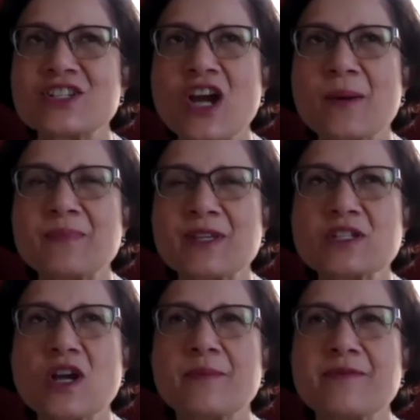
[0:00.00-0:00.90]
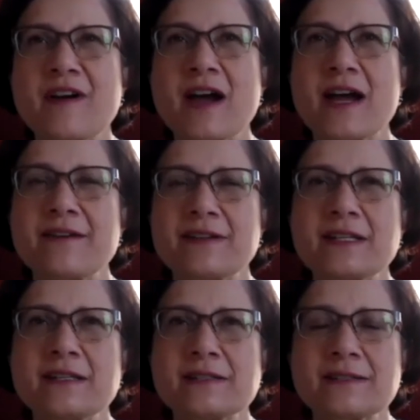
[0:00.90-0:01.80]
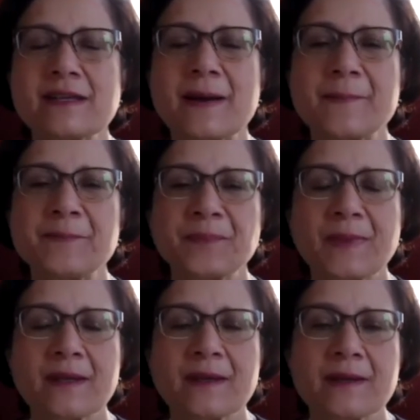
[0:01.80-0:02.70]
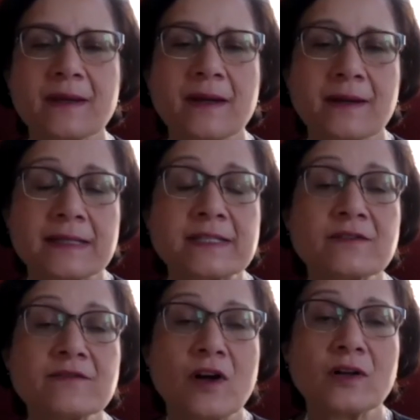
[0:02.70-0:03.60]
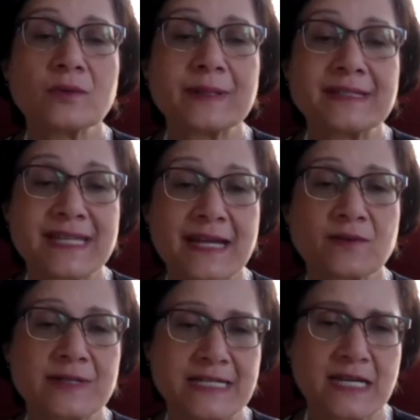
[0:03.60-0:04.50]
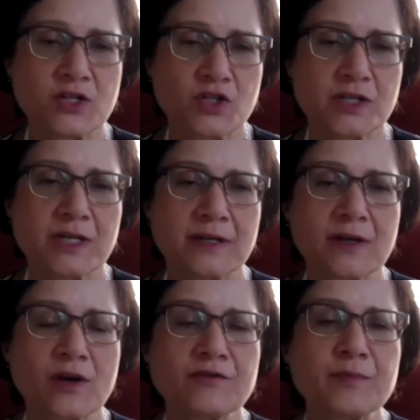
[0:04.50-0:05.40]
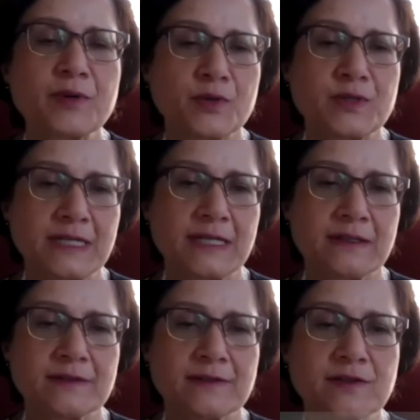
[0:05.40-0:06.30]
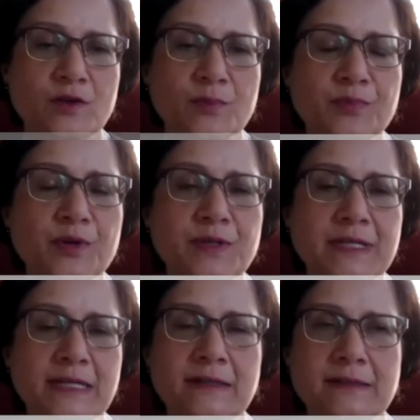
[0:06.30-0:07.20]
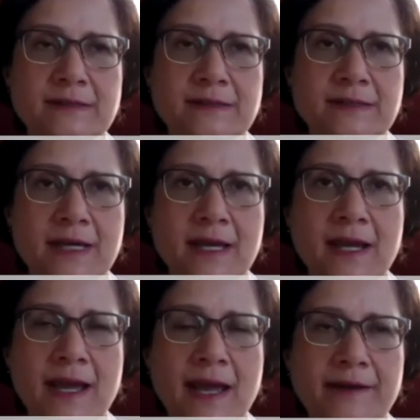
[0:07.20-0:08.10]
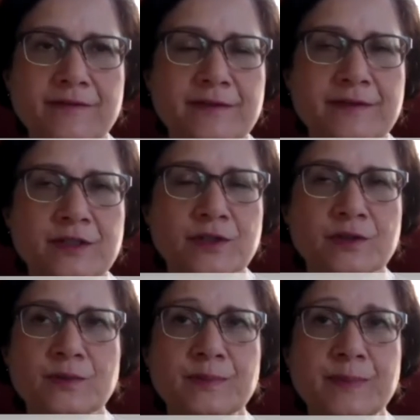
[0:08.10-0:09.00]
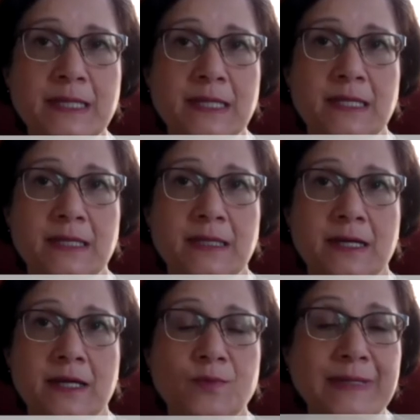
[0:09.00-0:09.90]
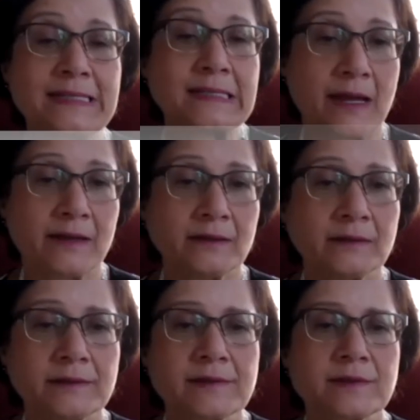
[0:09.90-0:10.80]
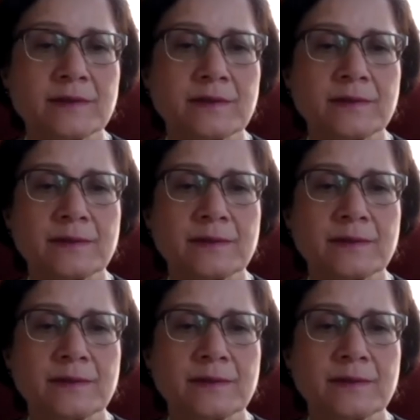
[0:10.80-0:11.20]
the top five is it's involved with degradation of proteins. So proteins have to be recycled. So